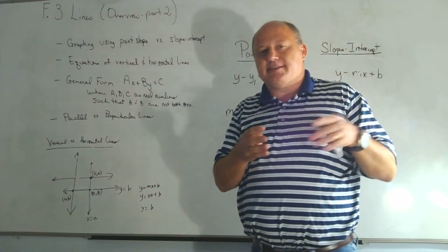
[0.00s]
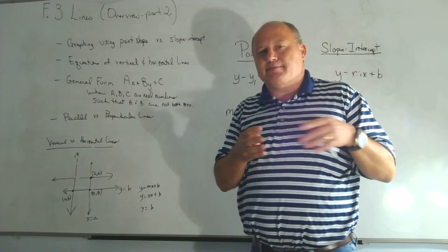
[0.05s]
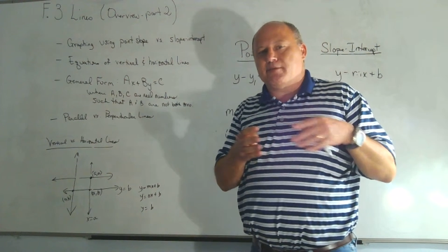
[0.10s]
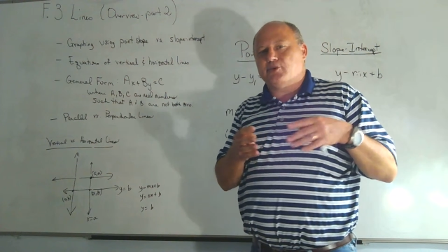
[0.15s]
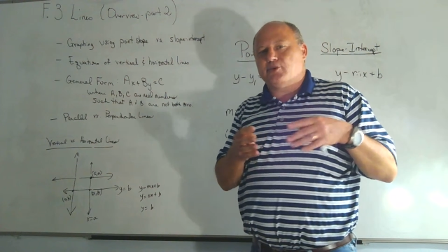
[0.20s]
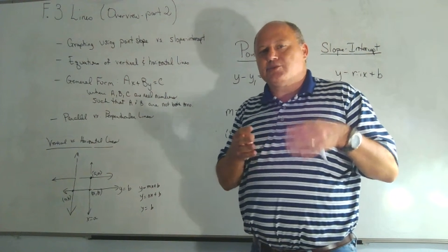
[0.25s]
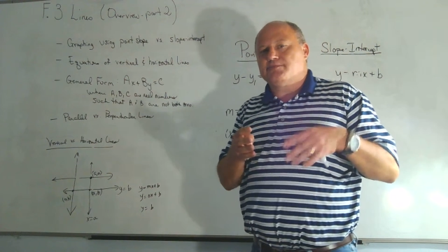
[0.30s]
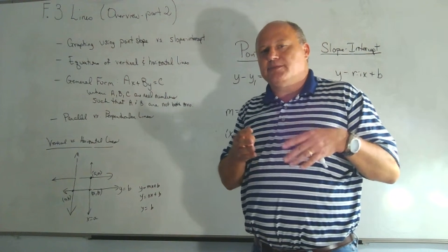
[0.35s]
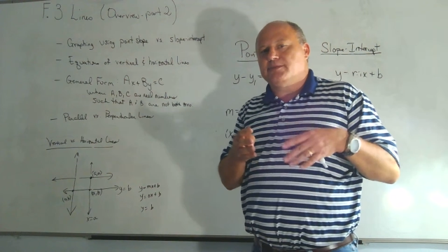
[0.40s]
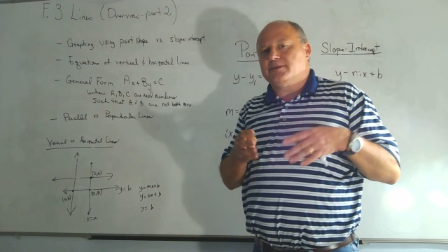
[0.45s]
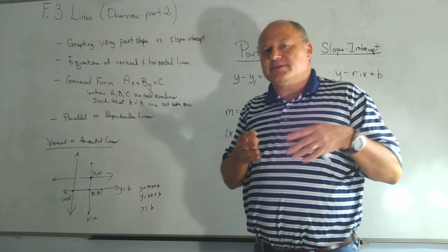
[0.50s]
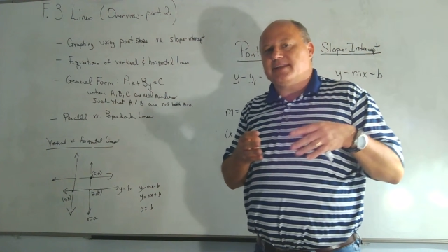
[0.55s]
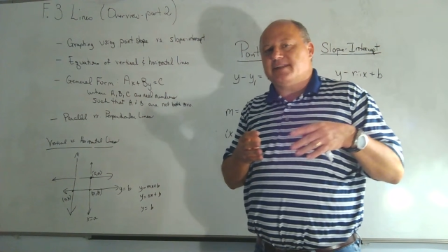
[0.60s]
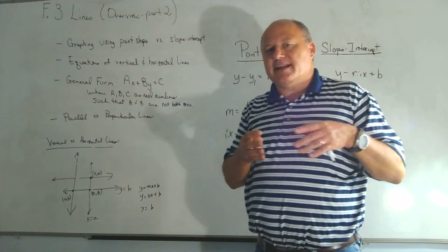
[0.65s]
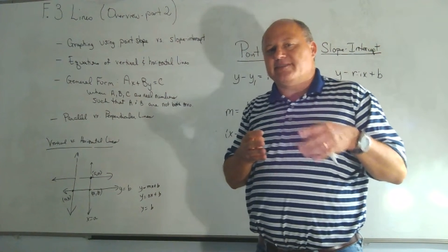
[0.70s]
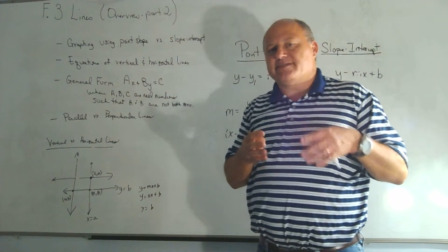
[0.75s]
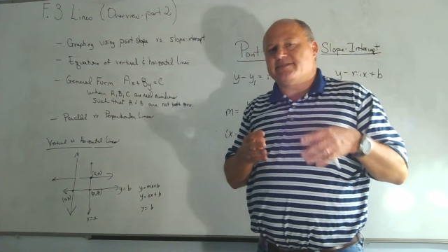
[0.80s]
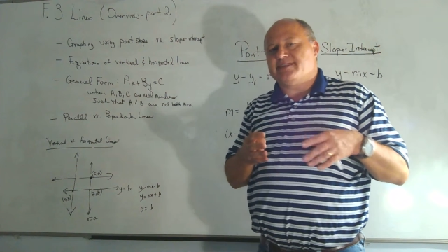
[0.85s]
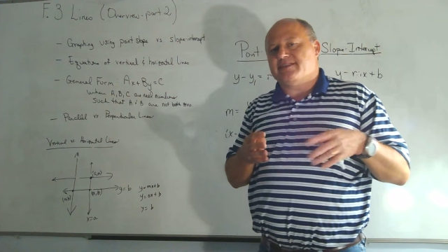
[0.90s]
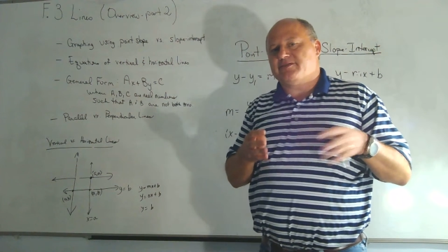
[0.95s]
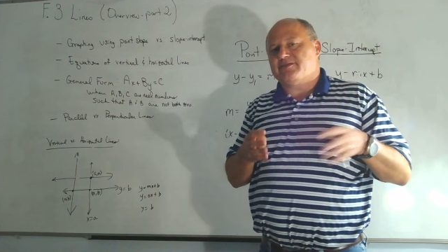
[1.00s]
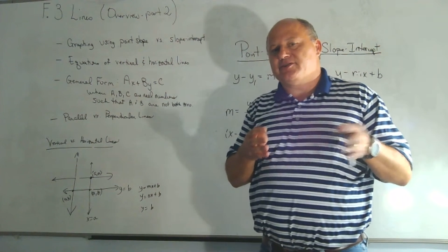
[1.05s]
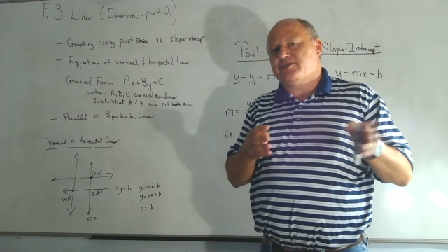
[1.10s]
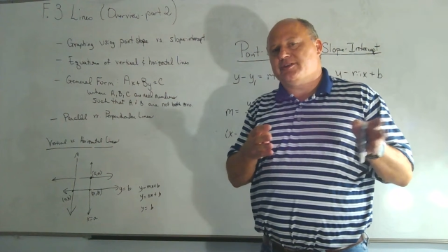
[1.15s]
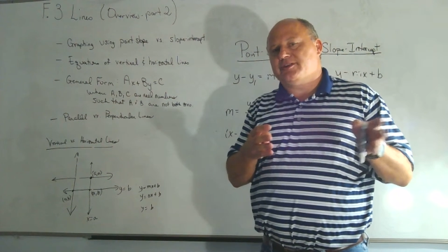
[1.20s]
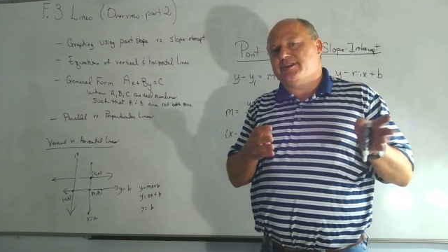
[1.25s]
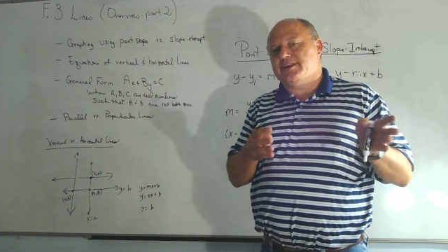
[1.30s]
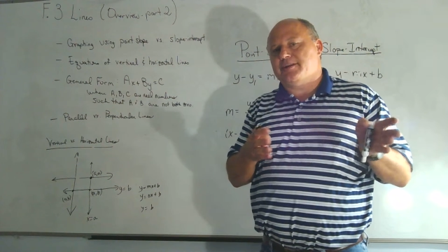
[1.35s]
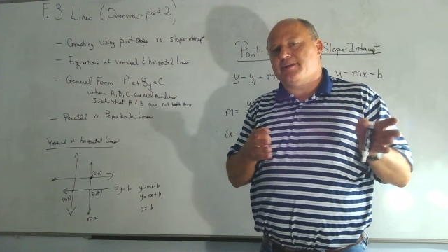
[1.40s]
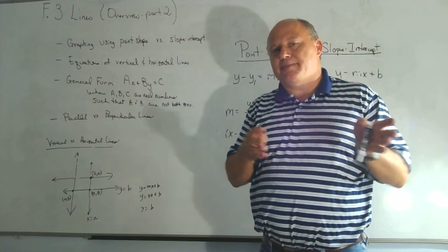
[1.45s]
most books that I've ever
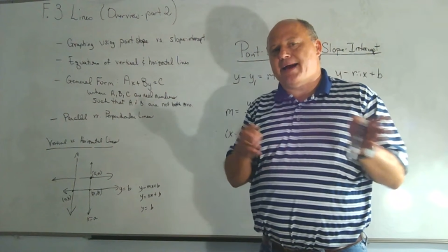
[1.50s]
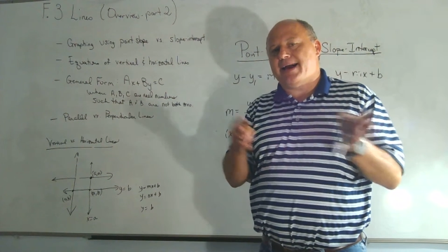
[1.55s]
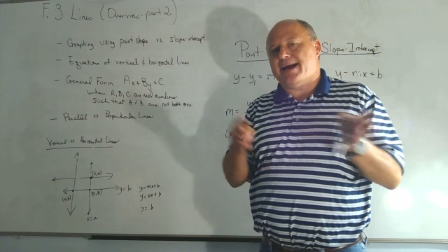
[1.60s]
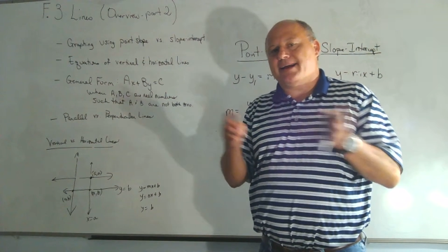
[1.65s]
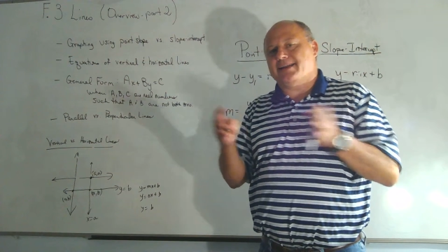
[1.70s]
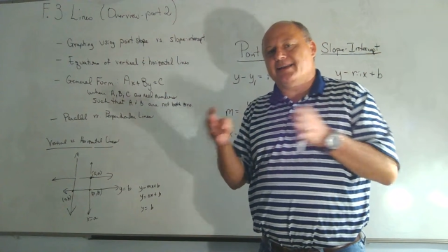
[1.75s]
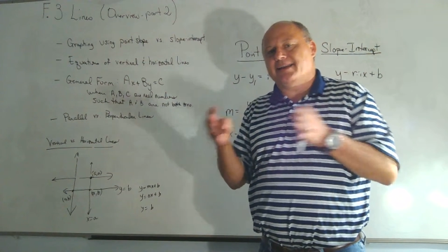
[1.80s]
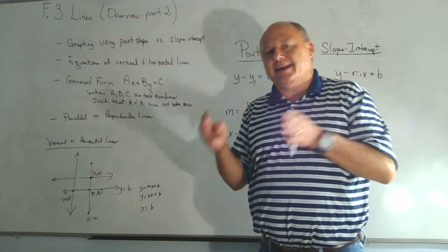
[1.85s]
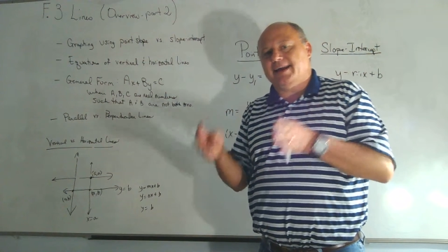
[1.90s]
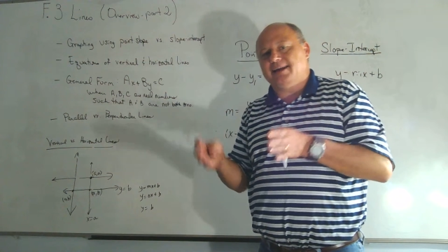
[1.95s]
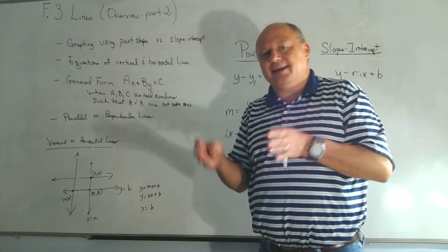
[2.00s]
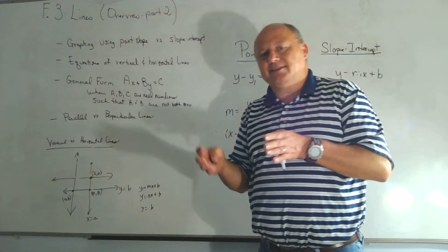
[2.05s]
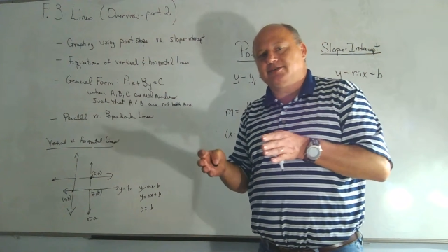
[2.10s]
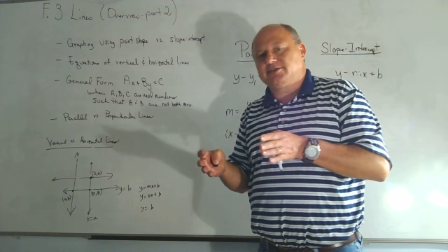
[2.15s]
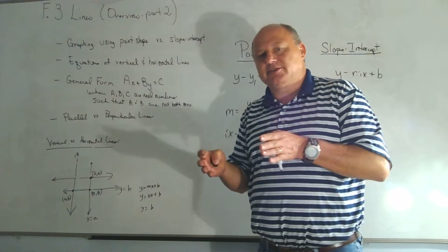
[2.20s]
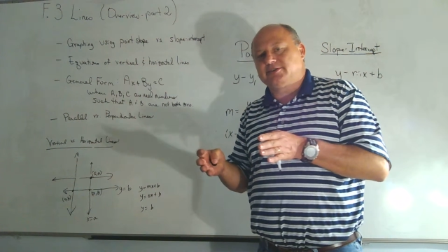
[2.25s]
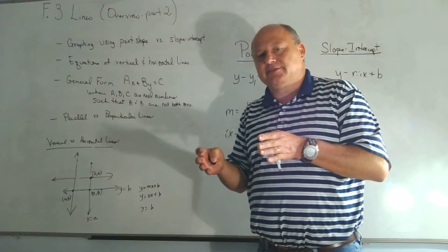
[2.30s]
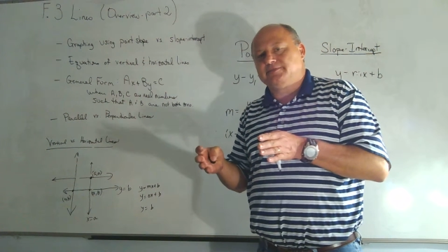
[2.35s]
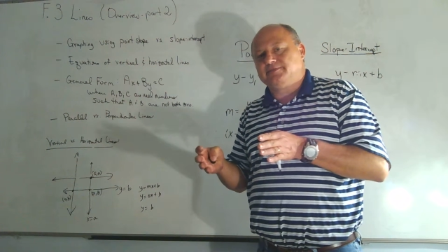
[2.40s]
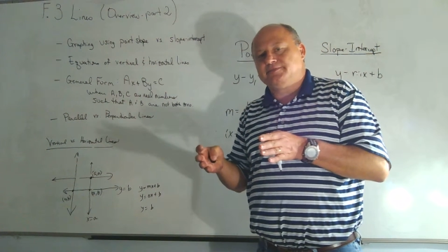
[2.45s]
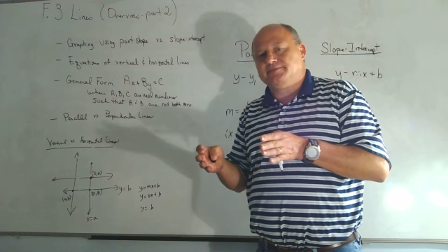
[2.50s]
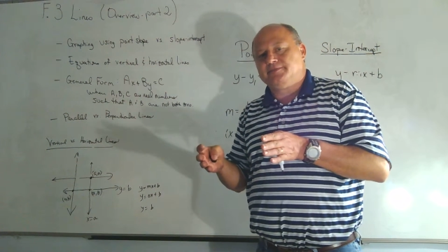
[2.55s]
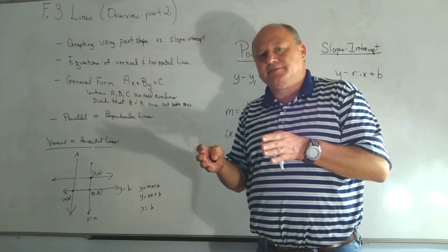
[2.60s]
looked in the back of the answer,